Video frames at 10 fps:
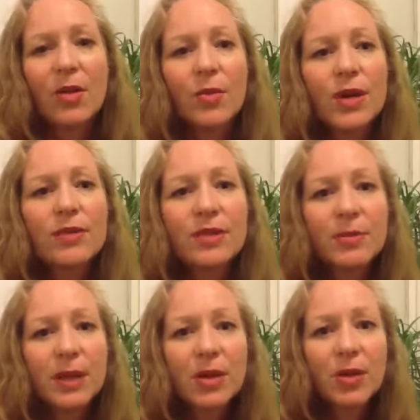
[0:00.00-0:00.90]
one of the
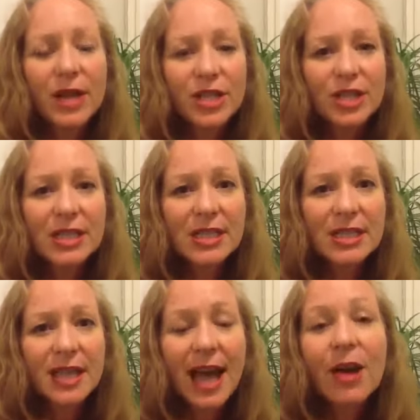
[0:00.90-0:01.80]
big questions
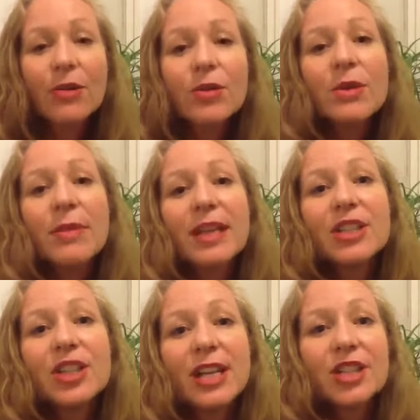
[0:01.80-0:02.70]
is, how do we make
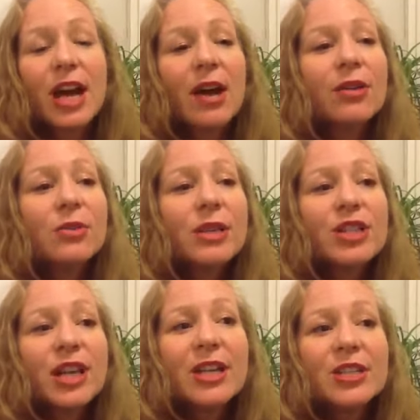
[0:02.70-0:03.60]
change? How do we
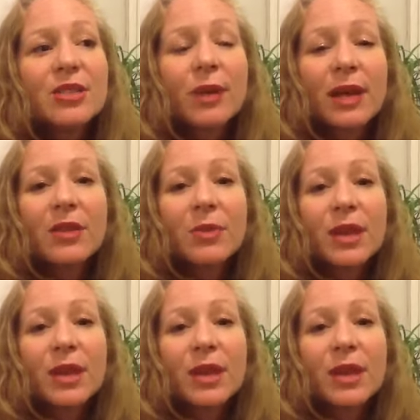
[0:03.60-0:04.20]
change the way that we